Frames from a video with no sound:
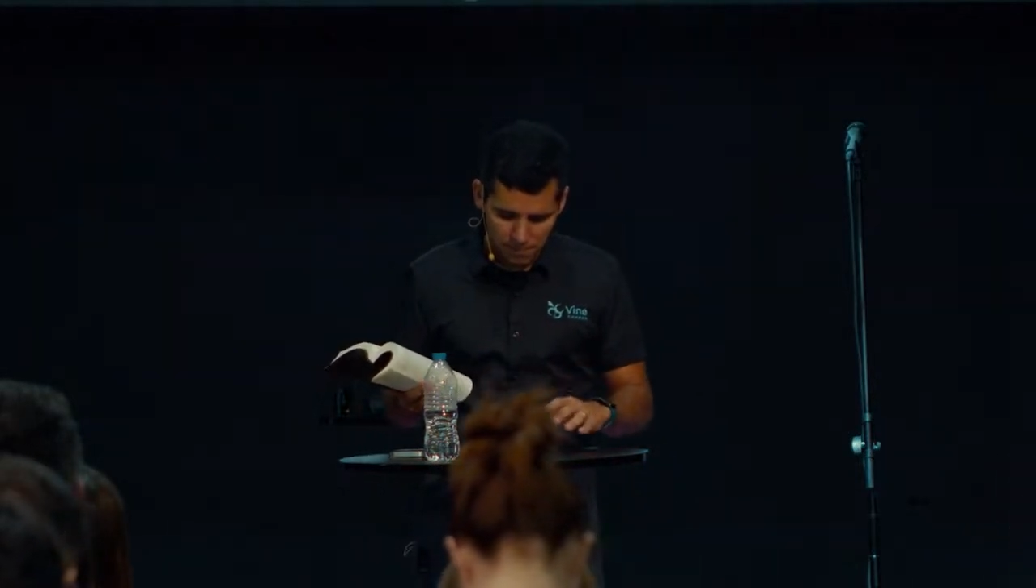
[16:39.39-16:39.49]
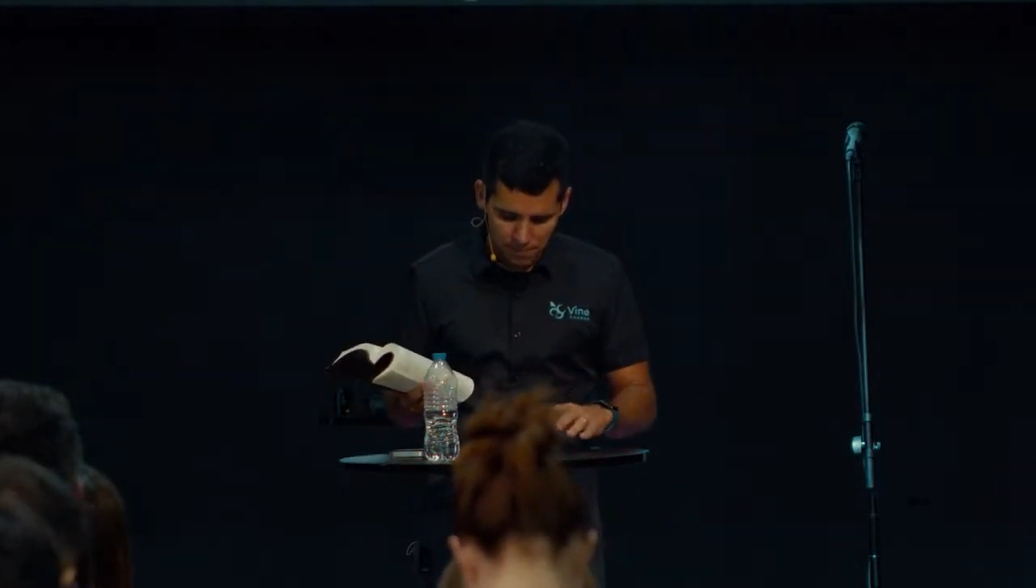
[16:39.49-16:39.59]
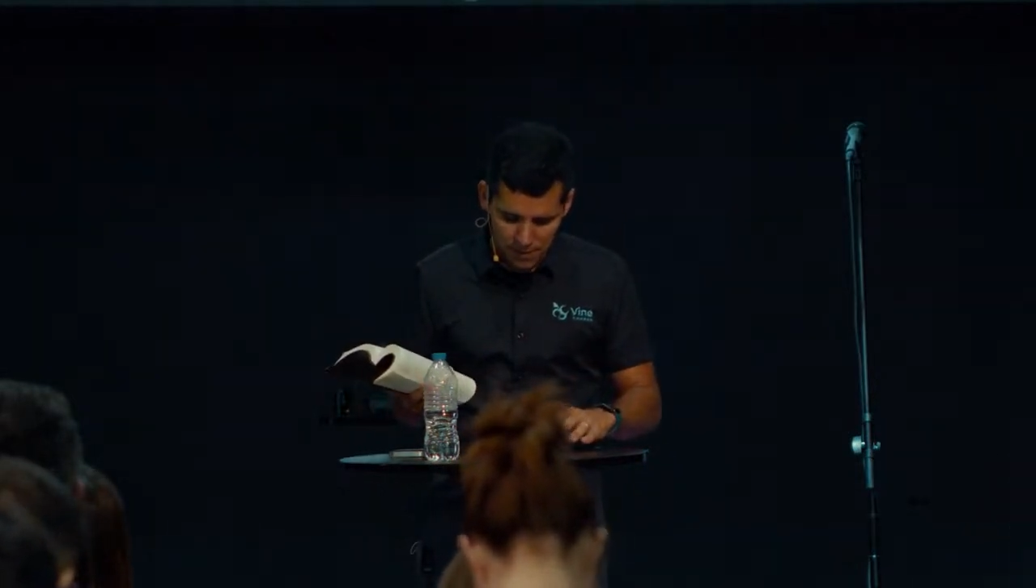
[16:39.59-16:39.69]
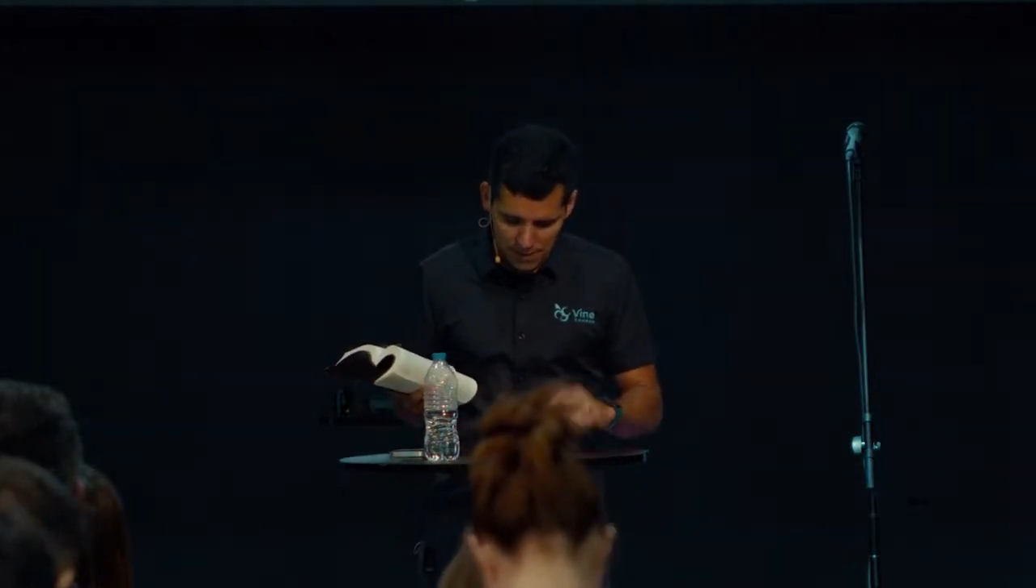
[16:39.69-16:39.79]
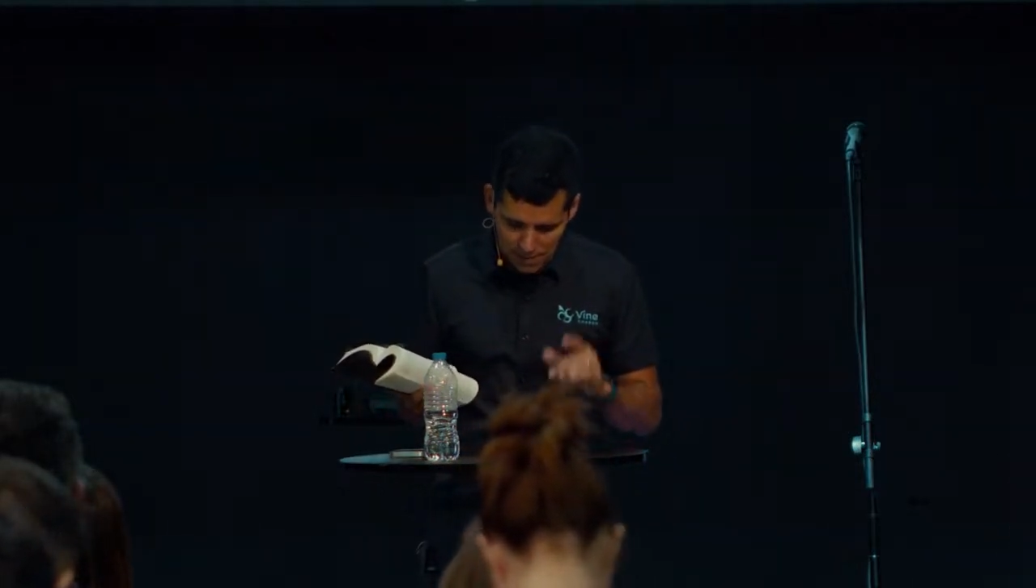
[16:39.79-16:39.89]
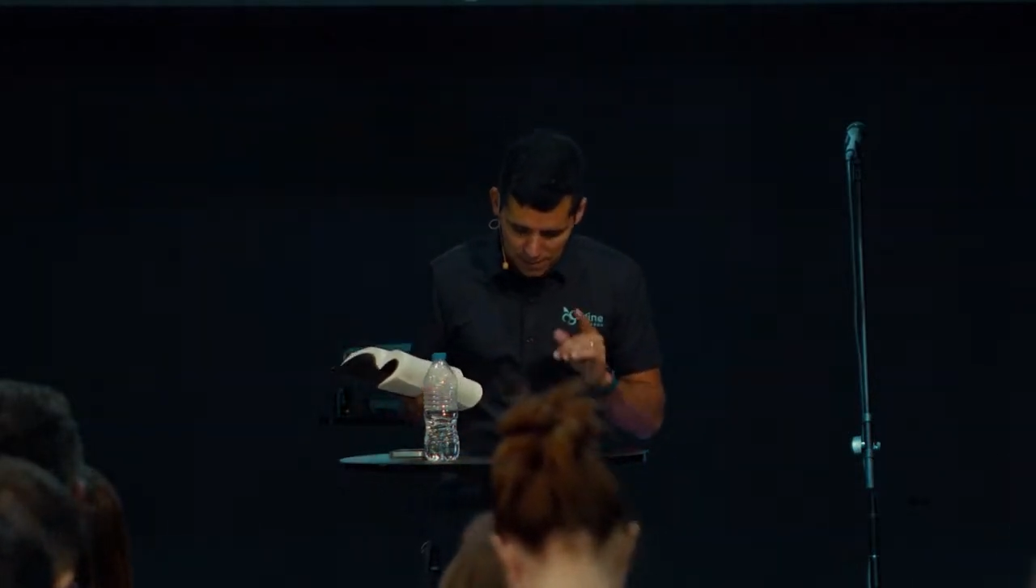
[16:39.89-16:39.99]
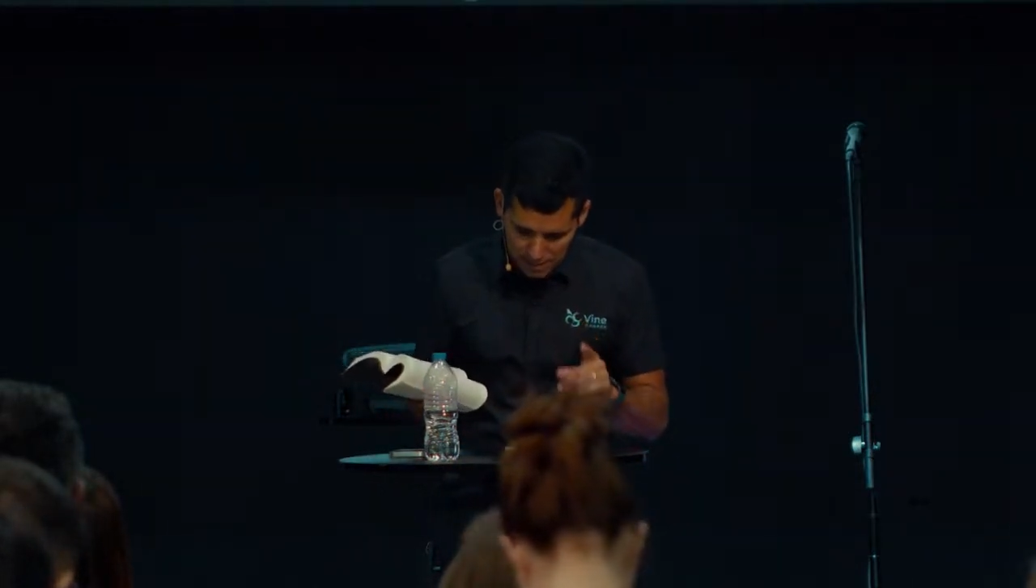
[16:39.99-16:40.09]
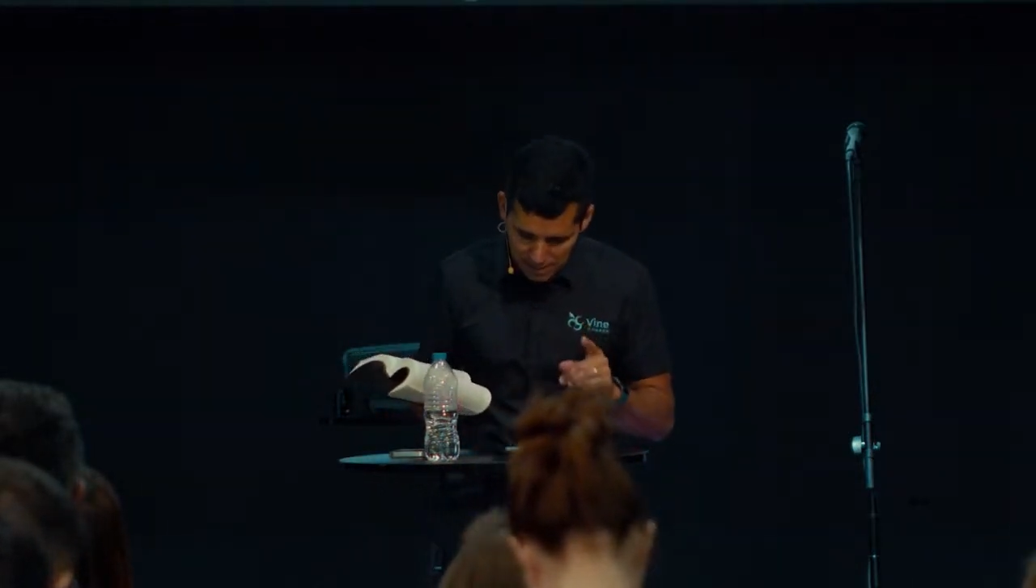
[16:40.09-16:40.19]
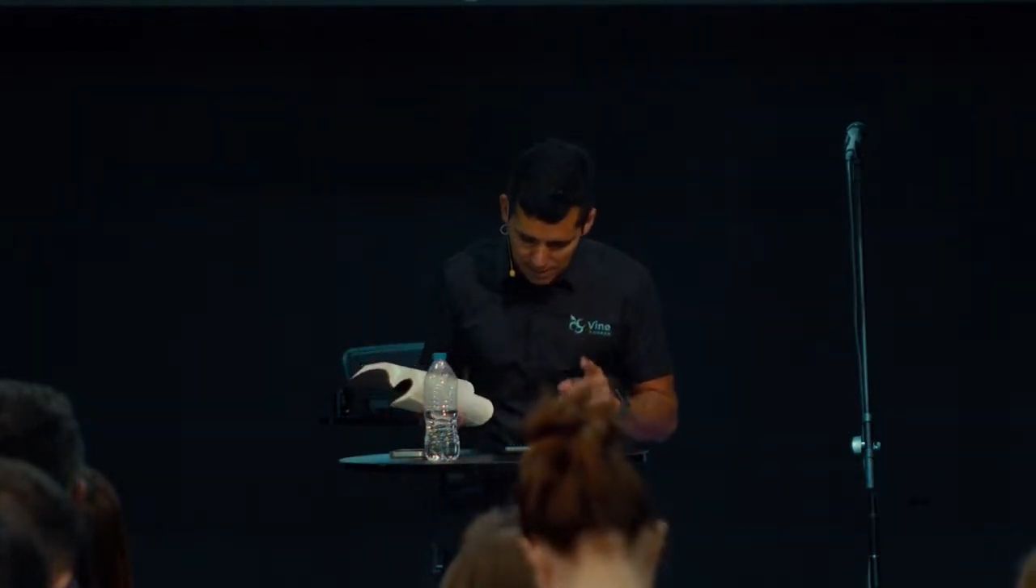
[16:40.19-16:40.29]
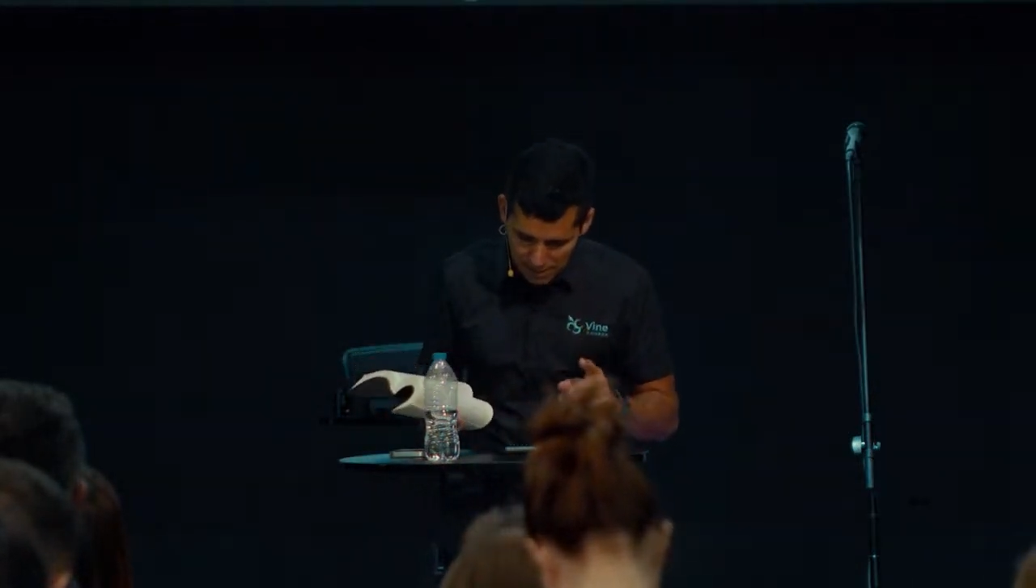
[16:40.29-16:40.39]
In
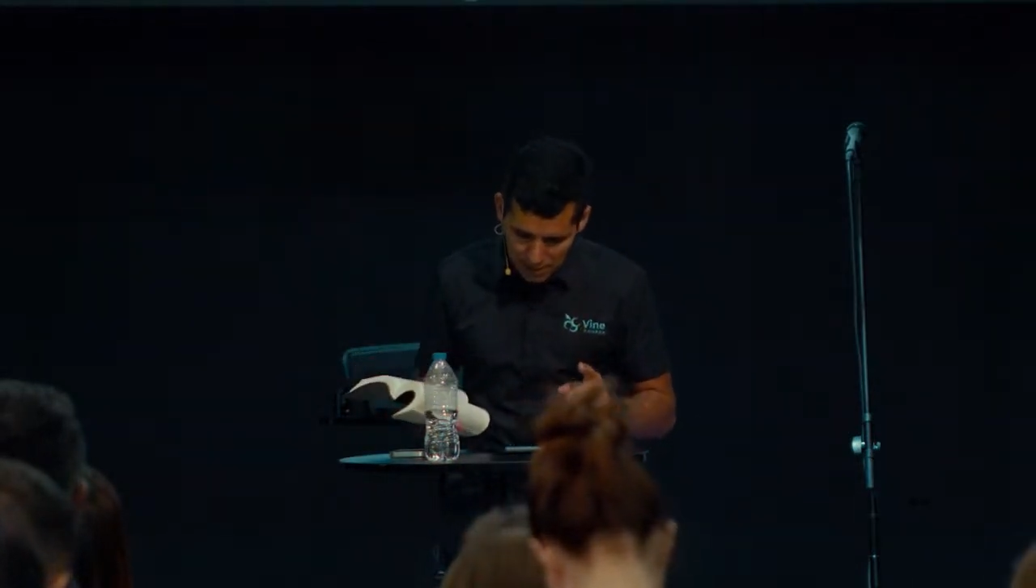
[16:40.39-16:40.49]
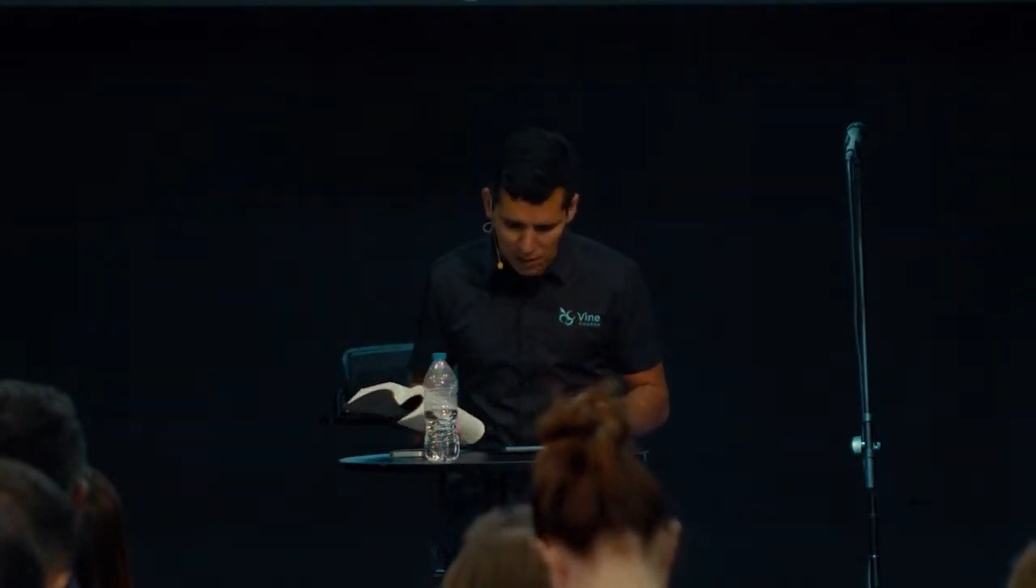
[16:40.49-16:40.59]
this year